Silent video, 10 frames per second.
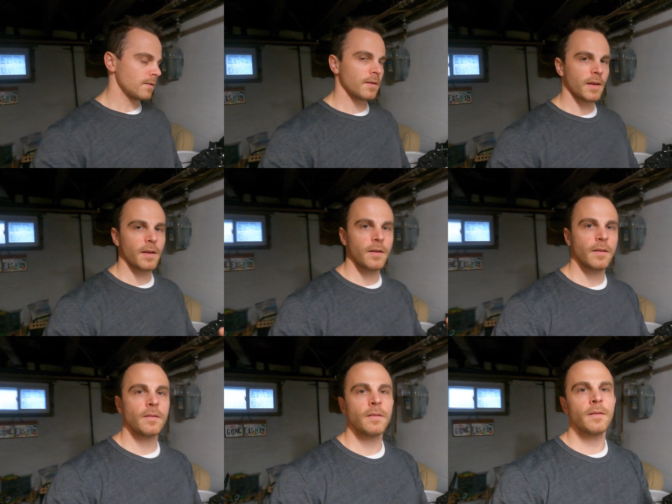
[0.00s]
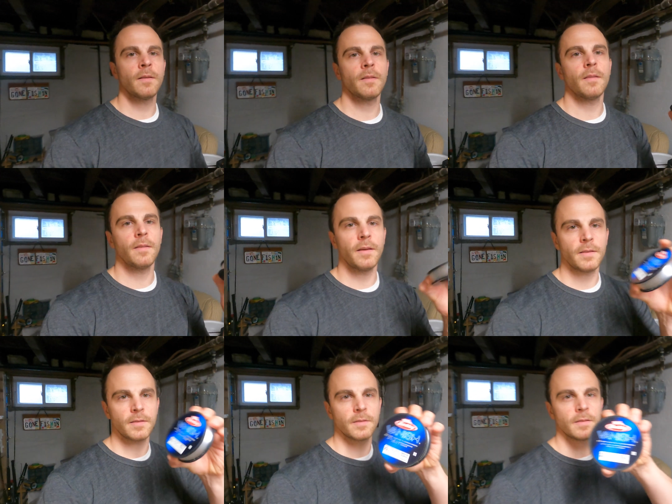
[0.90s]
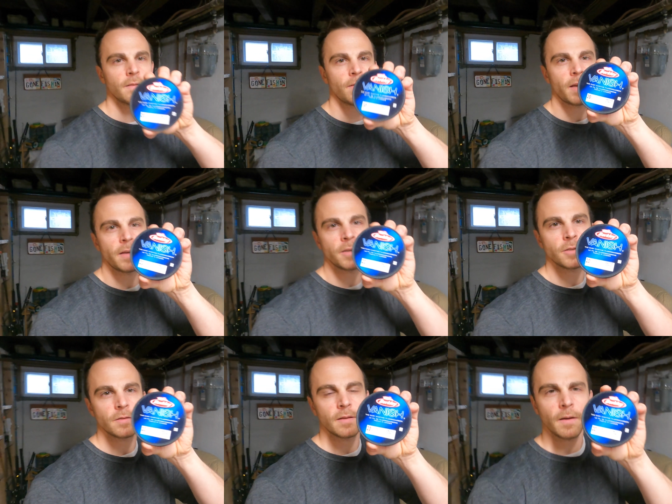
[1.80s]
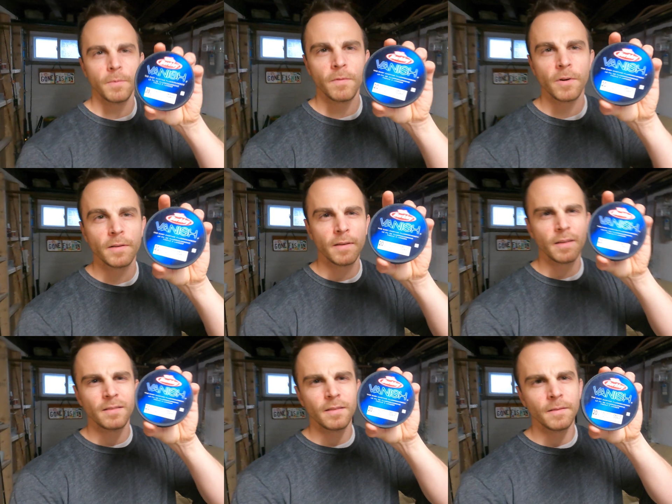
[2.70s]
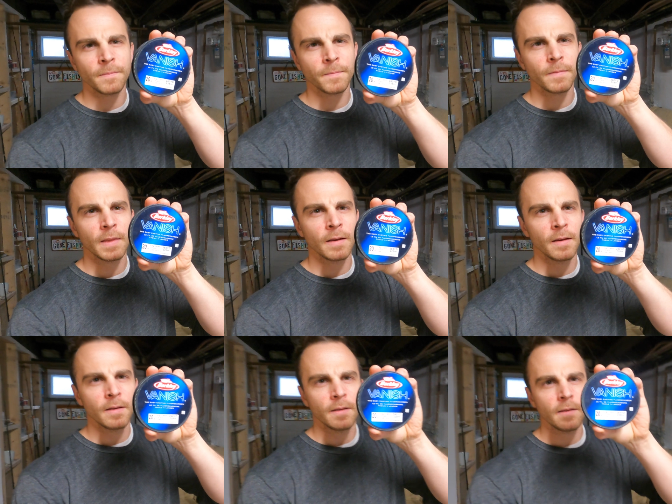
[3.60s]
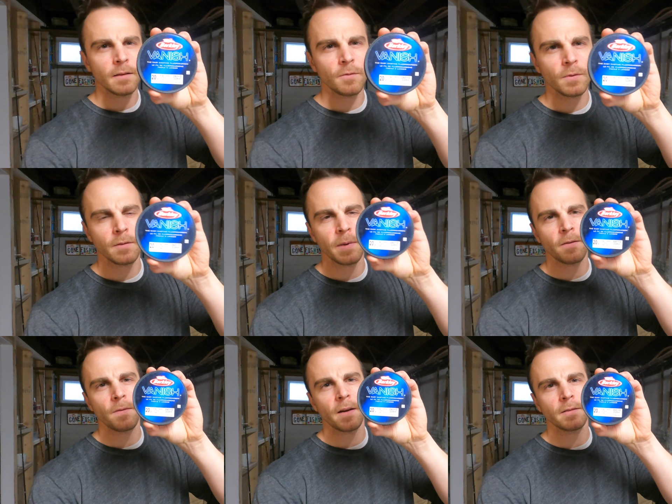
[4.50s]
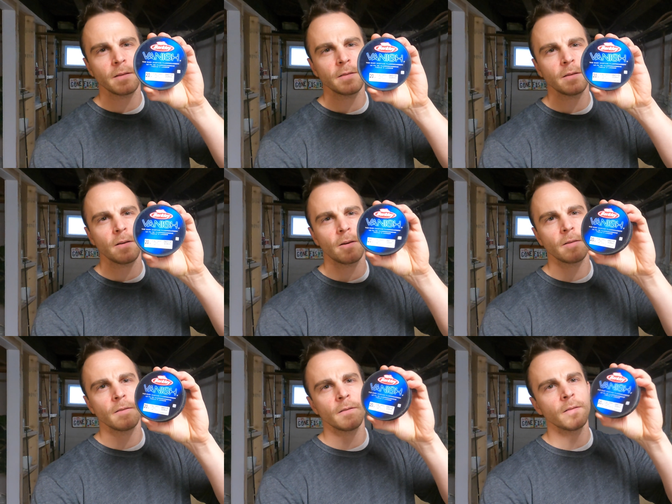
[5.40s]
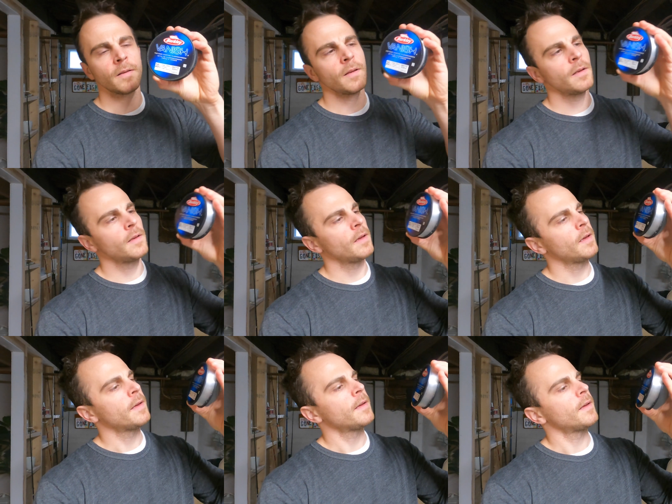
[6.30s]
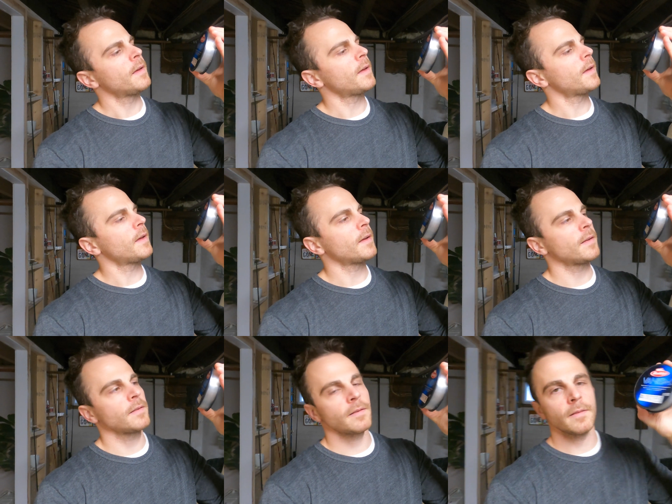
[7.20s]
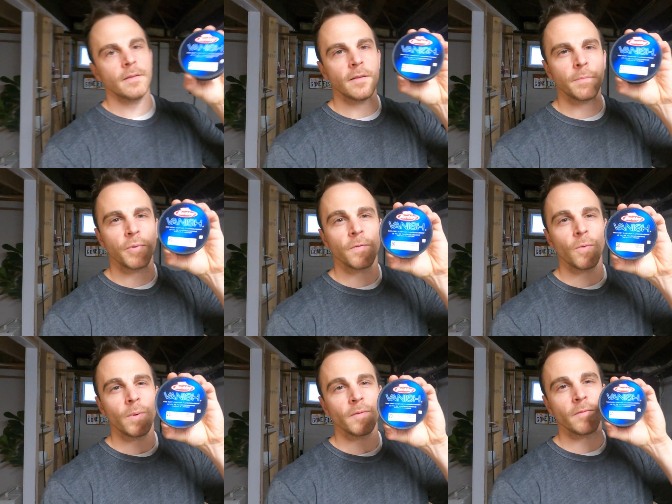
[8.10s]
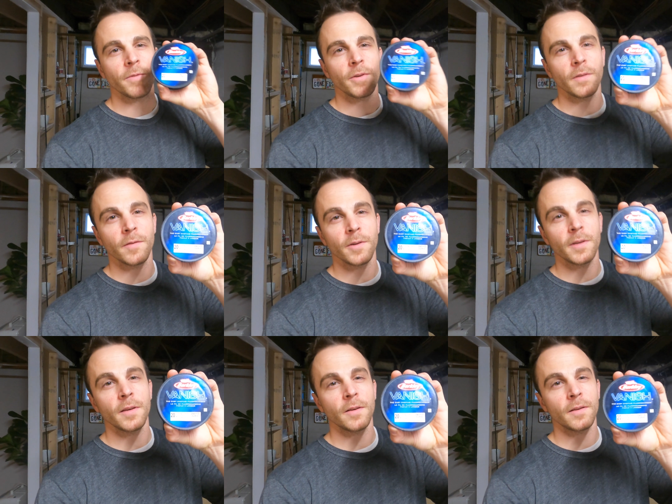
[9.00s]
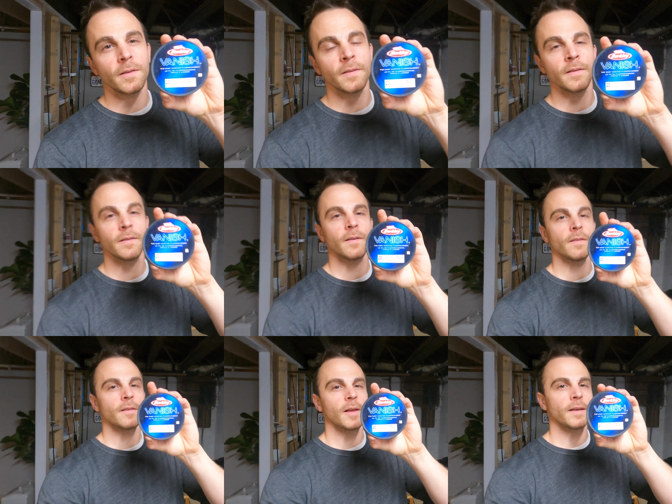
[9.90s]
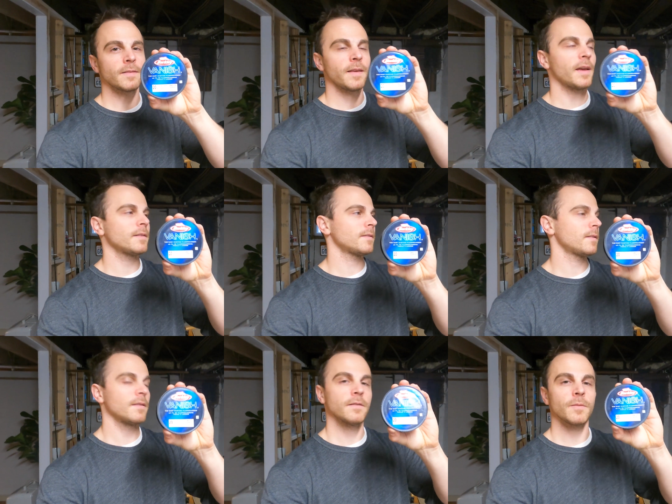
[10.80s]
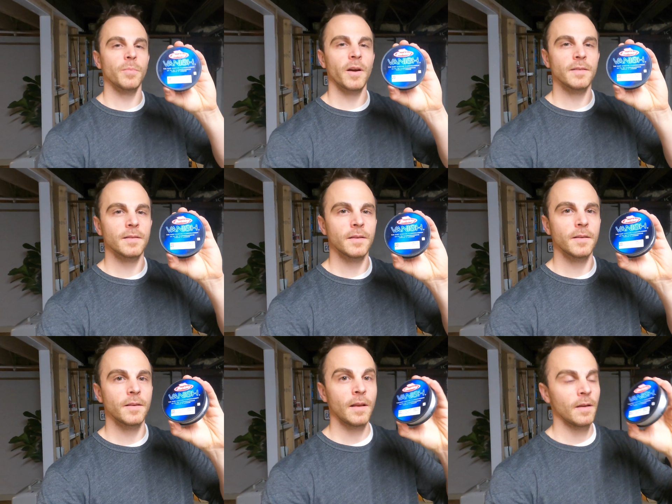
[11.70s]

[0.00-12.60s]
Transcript: than this the vanish that we've already tested this was about five cents a yard and this performed really really good on the last test, surprisingly good.